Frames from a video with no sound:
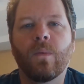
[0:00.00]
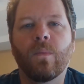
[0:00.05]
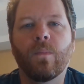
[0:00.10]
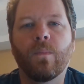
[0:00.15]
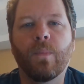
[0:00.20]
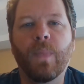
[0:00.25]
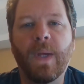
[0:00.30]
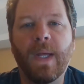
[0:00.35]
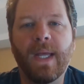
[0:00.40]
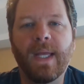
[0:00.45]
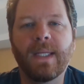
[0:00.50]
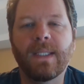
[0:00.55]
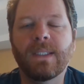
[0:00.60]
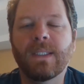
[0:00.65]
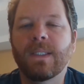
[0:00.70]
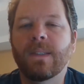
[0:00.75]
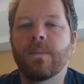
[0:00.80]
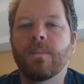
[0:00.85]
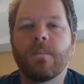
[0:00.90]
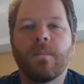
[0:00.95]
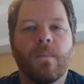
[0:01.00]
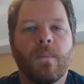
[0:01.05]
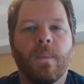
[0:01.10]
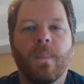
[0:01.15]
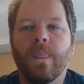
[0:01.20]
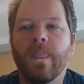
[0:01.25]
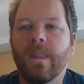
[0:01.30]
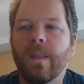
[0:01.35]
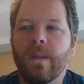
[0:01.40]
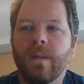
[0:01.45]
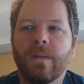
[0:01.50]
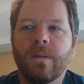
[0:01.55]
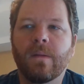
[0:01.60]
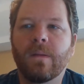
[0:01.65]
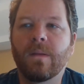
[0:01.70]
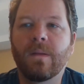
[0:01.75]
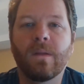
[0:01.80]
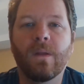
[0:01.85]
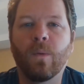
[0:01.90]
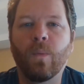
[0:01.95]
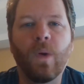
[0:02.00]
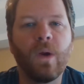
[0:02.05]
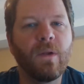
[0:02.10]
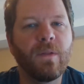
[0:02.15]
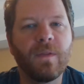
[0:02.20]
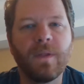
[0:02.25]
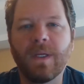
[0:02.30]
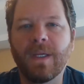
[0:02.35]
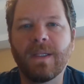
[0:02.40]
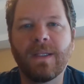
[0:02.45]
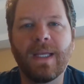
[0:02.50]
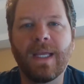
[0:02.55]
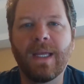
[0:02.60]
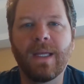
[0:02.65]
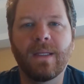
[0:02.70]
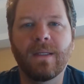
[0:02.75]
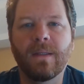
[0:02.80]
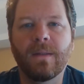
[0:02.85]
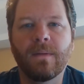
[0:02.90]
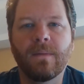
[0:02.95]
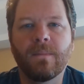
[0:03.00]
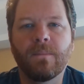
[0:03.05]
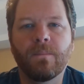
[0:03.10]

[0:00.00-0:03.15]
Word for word: but they're worth it in the end.